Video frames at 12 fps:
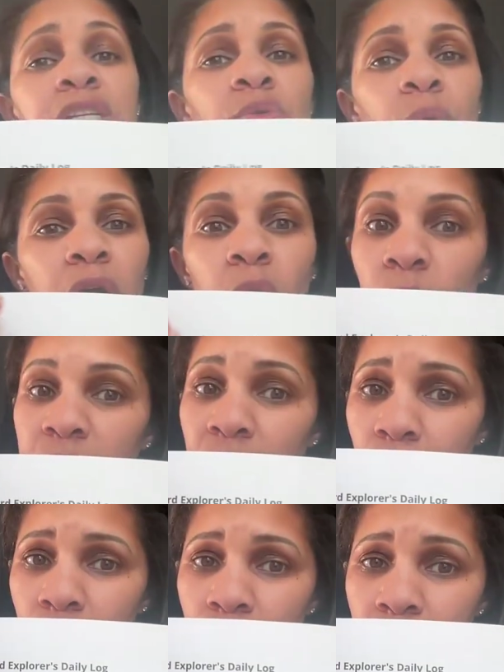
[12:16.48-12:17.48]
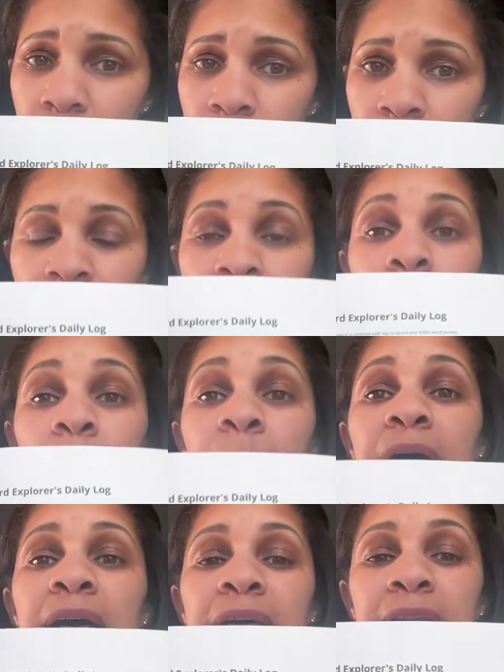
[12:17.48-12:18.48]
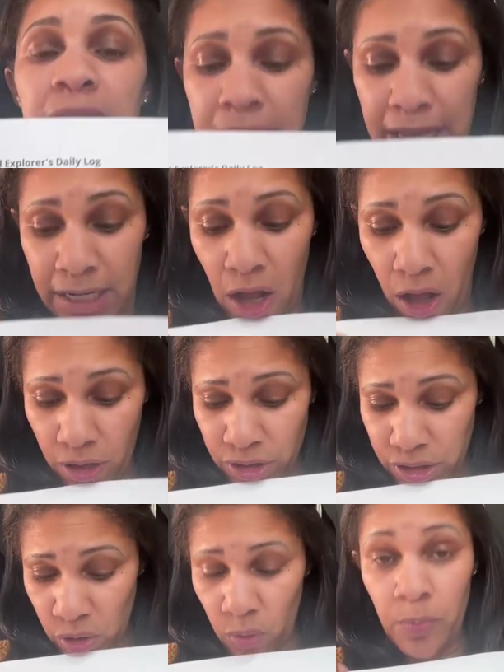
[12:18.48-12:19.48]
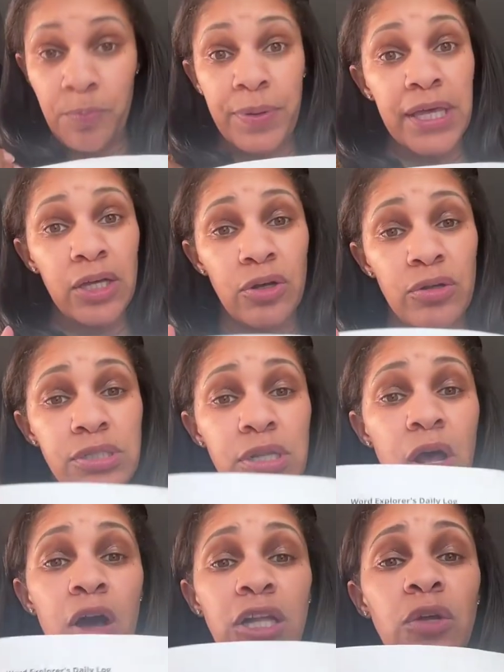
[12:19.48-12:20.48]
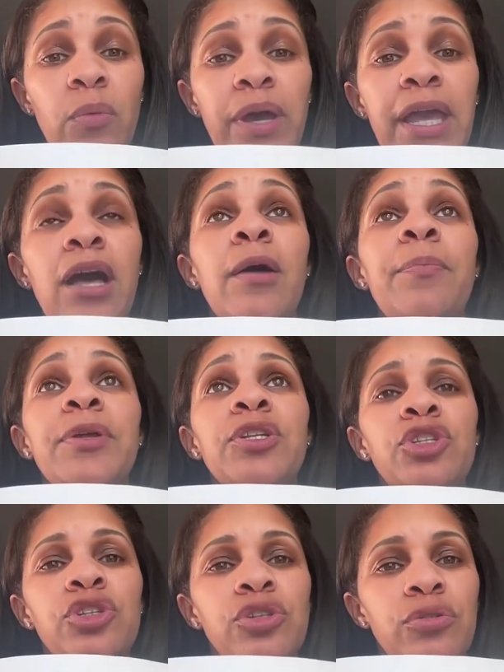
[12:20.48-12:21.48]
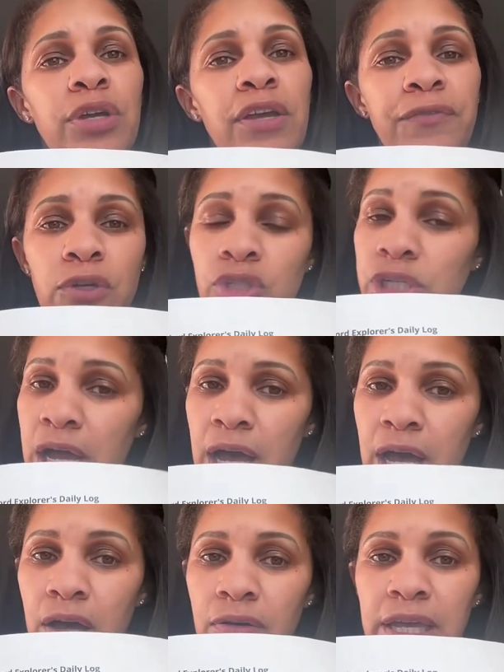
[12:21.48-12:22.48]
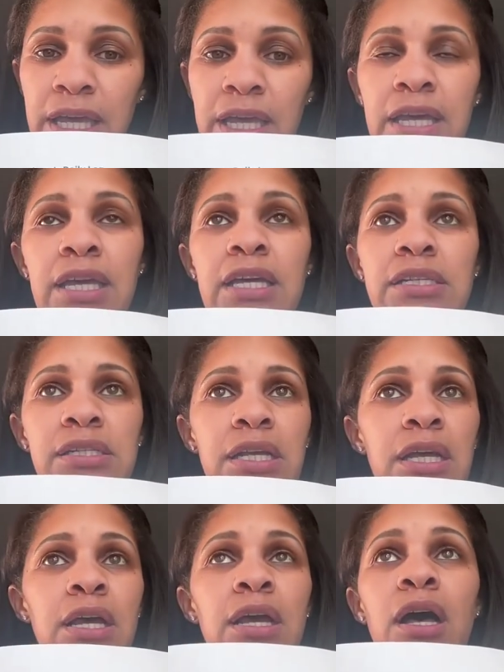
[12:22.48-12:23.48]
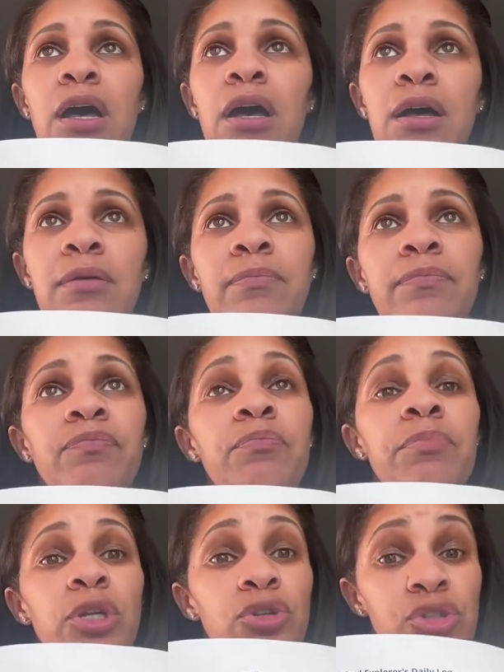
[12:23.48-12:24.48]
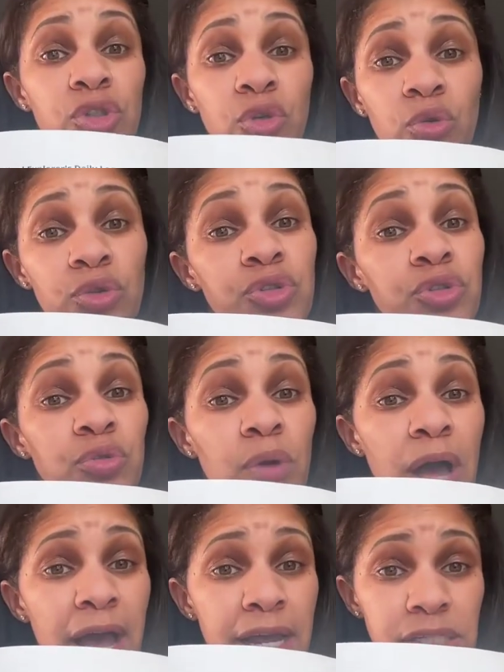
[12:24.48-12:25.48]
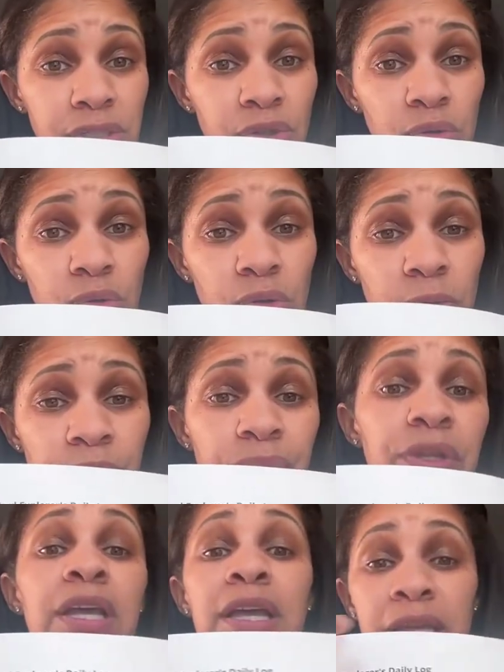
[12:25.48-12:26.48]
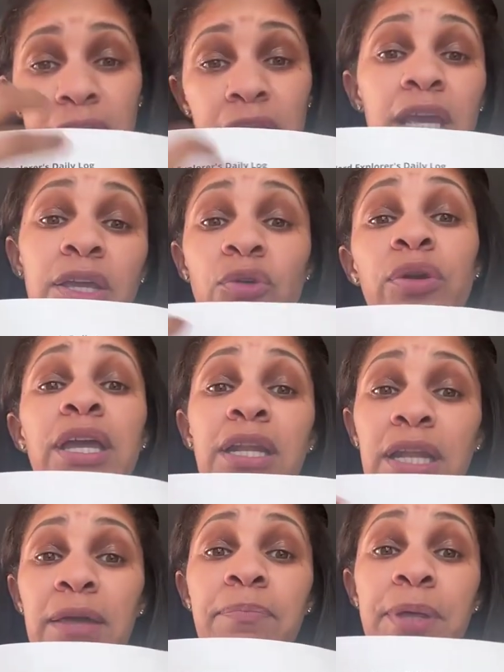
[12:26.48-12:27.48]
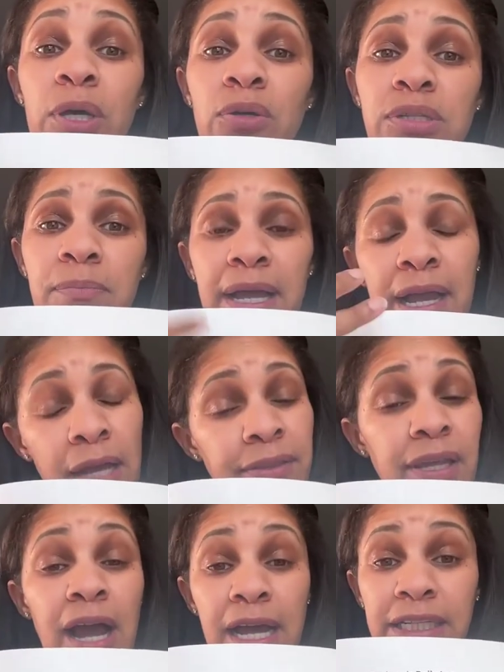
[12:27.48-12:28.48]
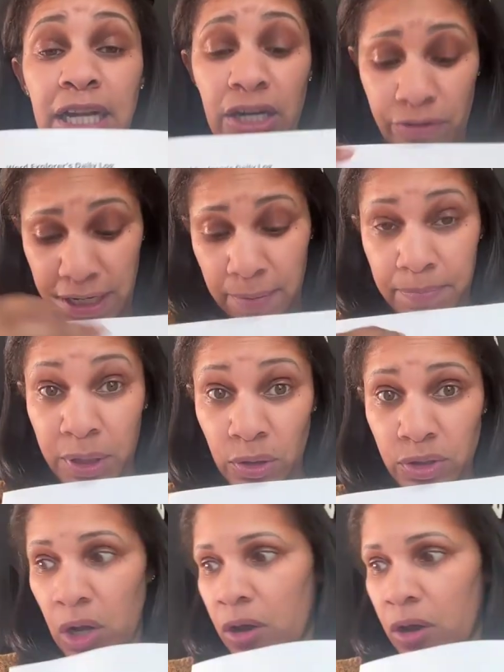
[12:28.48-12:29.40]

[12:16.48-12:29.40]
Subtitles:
is where we are, but it also builds all the way up into if your child is middle school to high school. It builds the guide that I created builds